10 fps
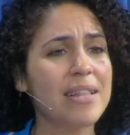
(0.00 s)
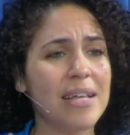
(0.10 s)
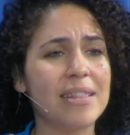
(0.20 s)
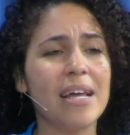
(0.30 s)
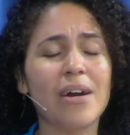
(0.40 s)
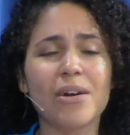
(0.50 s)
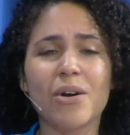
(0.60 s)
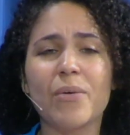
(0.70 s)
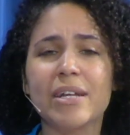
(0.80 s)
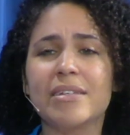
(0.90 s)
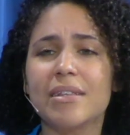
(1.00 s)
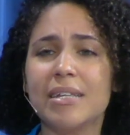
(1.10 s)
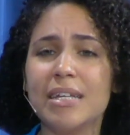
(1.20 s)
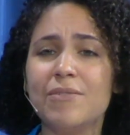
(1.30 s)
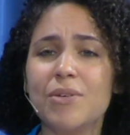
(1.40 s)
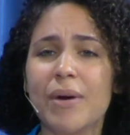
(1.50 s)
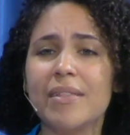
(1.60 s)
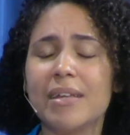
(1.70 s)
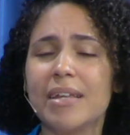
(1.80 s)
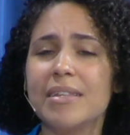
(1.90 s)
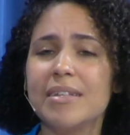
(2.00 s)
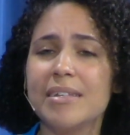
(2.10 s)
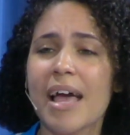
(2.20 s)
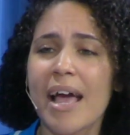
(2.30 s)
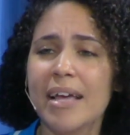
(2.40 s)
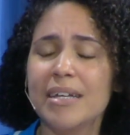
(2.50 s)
that they are going to leave you at the end of the day.